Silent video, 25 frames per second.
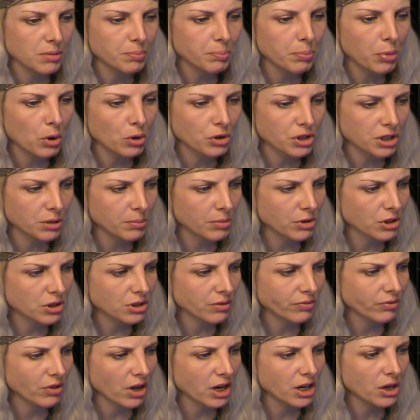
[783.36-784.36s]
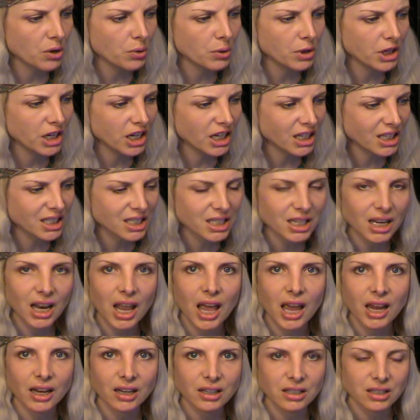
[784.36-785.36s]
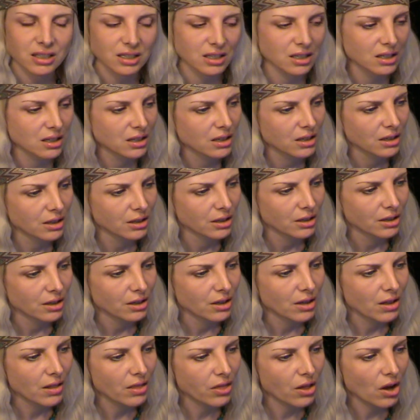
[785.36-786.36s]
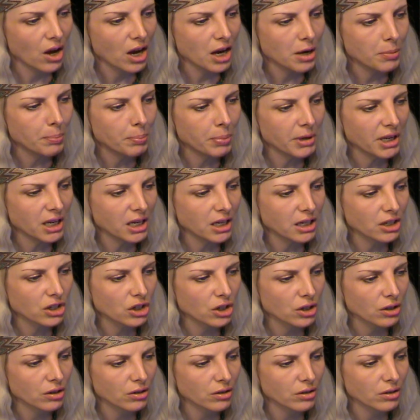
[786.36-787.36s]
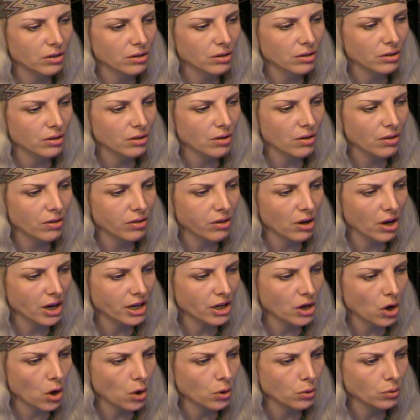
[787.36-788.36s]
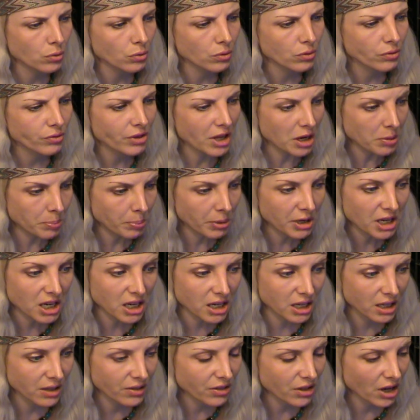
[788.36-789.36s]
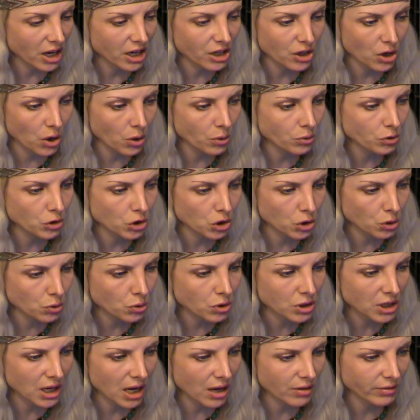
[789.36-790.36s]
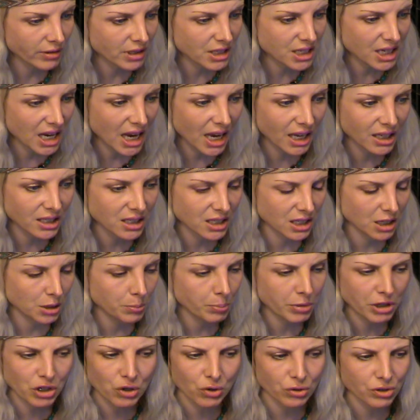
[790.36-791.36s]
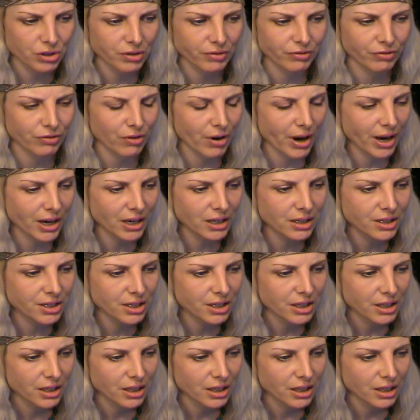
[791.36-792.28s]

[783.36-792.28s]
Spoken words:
embodiment of thine own intellect, they being thine own tutelary deity. Be not afraid.